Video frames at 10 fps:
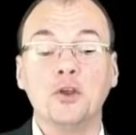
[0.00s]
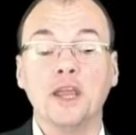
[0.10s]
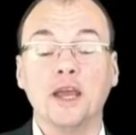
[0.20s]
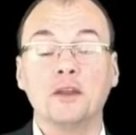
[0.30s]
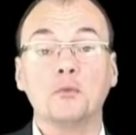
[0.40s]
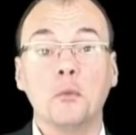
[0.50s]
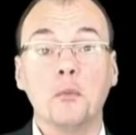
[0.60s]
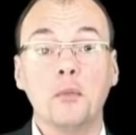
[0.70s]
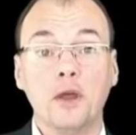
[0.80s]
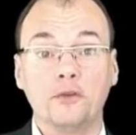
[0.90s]
can get
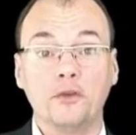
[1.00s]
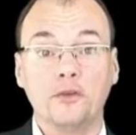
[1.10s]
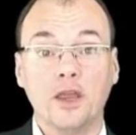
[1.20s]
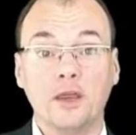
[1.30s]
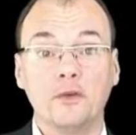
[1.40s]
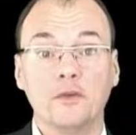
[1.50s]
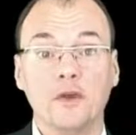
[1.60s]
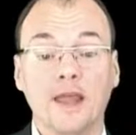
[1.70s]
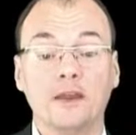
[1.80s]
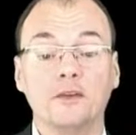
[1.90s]
much the same
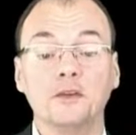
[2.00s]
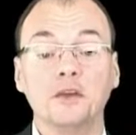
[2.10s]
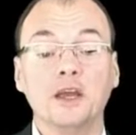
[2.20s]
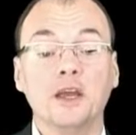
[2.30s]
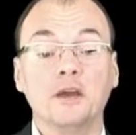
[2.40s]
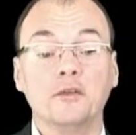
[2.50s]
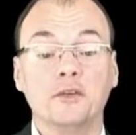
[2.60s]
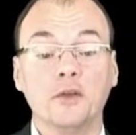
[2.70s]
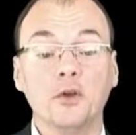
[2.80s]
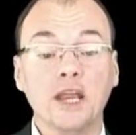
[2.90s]
effect for
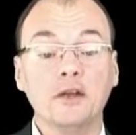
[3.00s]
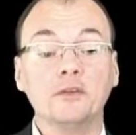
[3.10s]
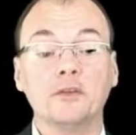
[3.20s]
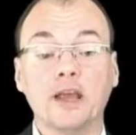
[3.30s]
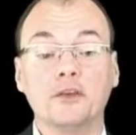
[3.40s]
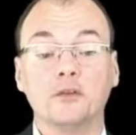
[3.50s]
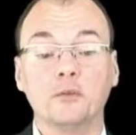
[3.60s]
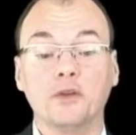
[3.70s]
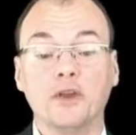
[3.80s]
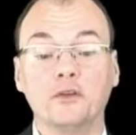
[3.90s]
somebody else's action
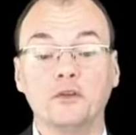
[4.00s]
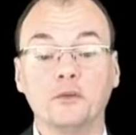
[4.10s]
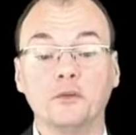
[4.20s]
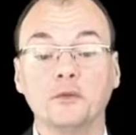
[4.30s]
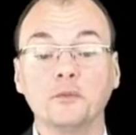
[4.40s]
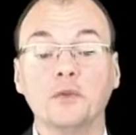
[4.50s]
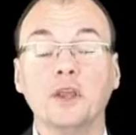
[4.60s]
potentials.